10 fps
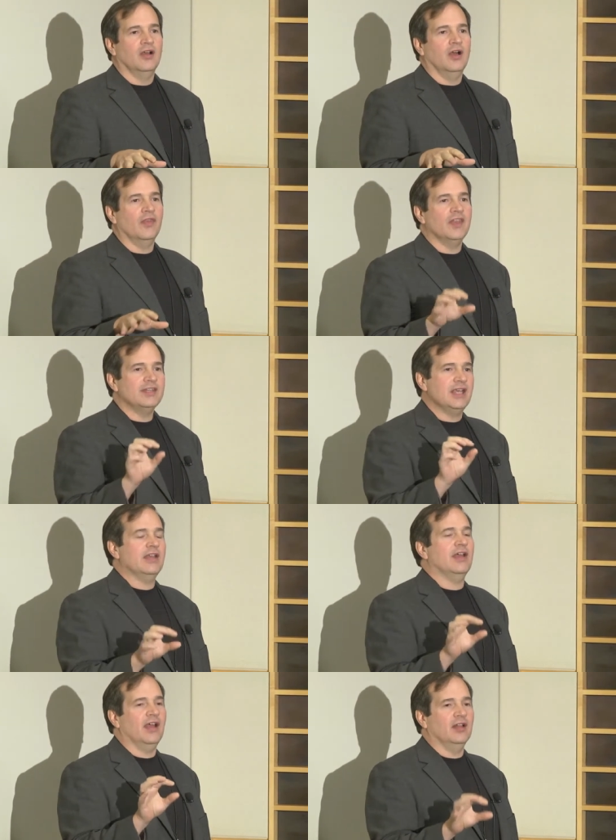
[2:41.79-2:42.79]
on the
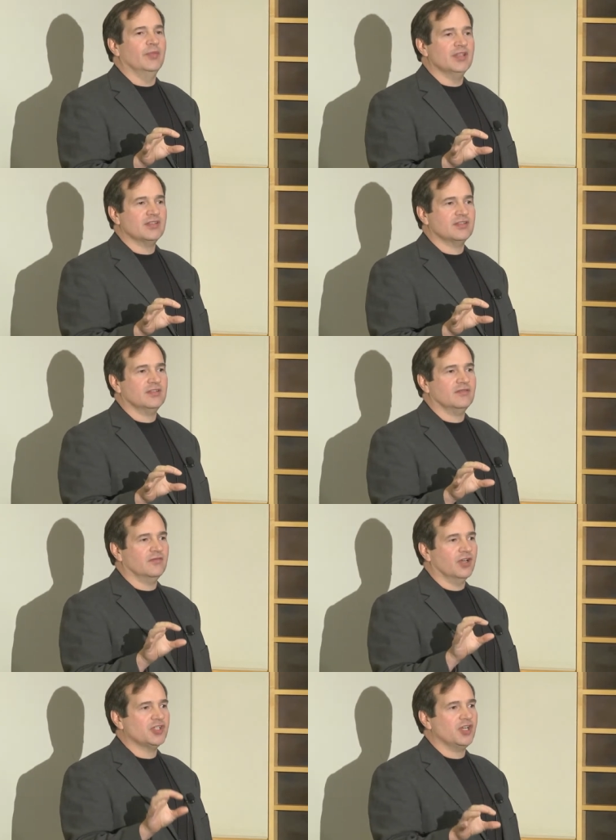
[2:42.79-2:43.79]
data elements
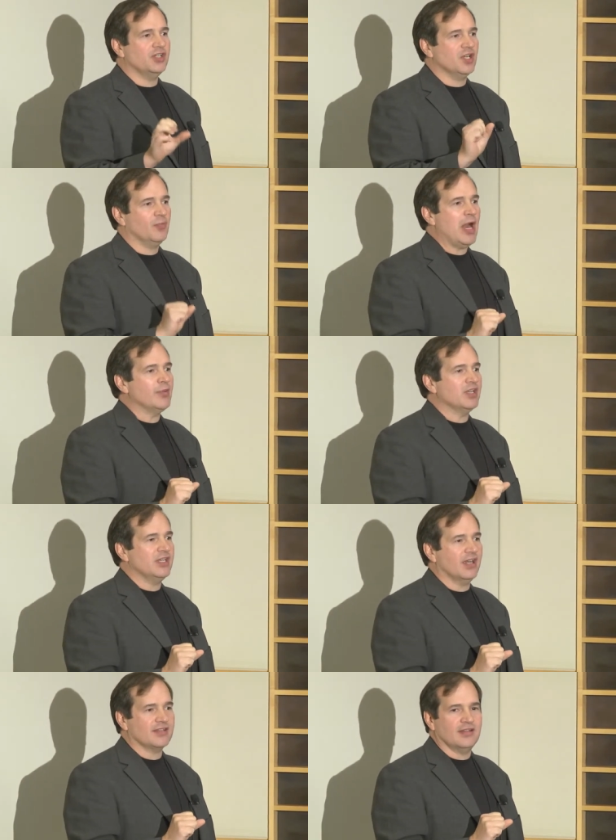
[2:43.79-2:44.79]
for exchanging property
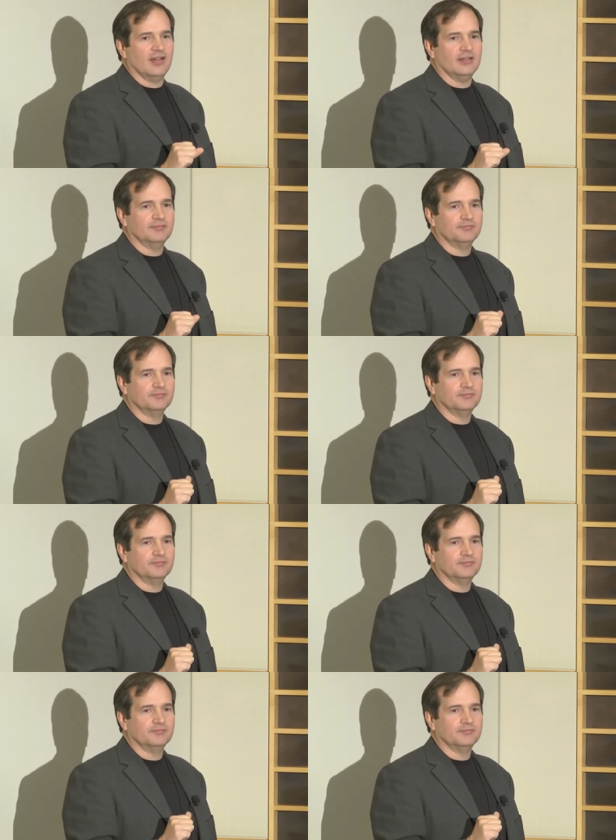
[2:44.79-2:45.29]
tax data.